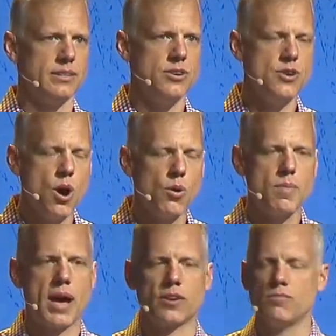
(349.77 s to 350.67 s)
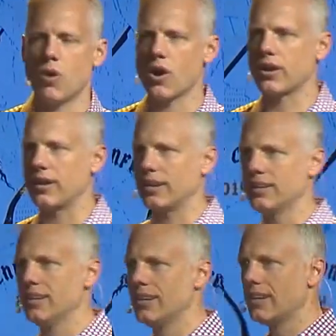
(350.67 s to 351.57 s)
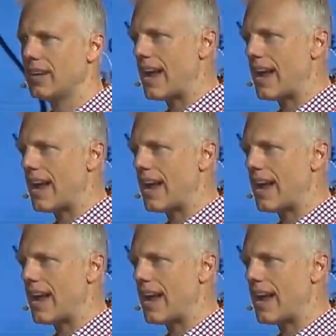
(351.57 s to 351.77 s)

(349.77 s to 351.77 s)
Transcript: no amount of marketing can